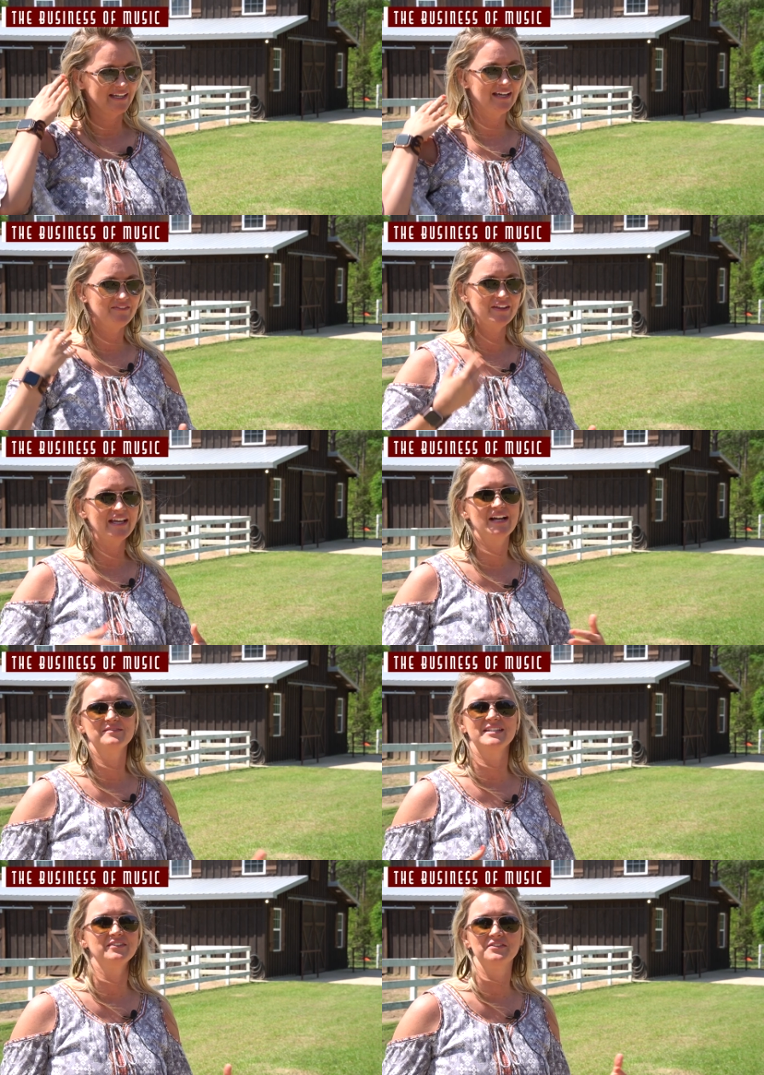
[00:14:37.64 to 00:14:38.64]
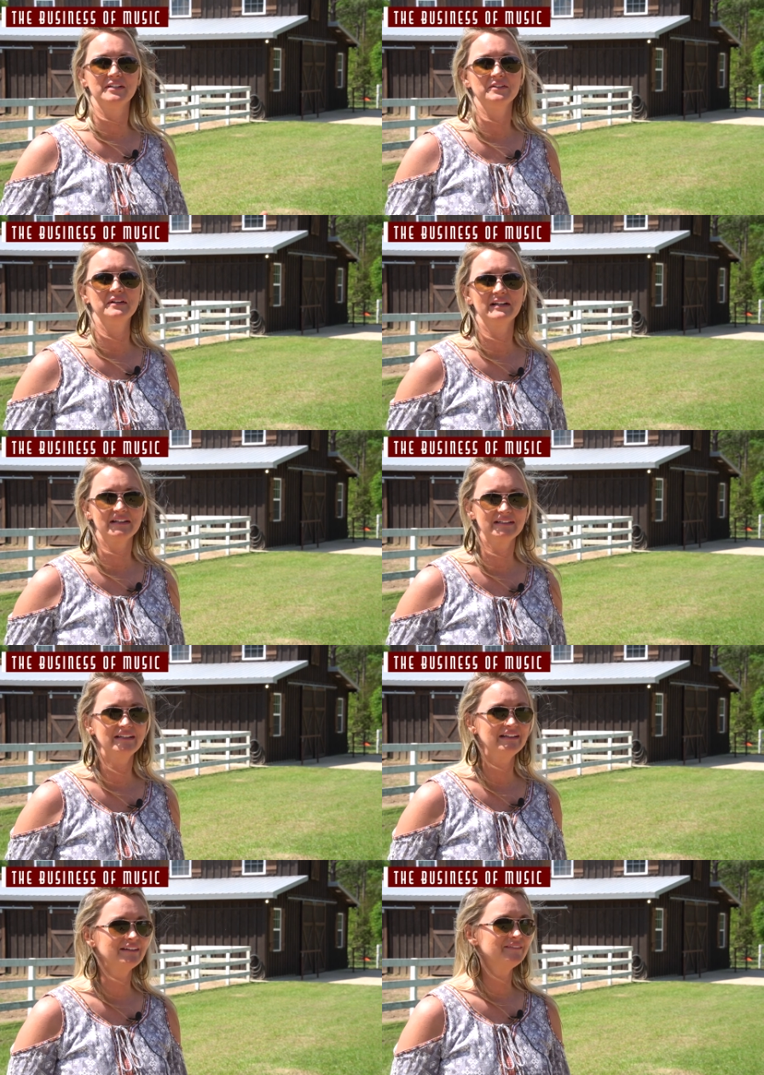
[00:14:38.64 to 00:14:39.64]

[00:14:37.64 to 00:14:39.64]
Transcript: I feel like I'm still doing the work, you know?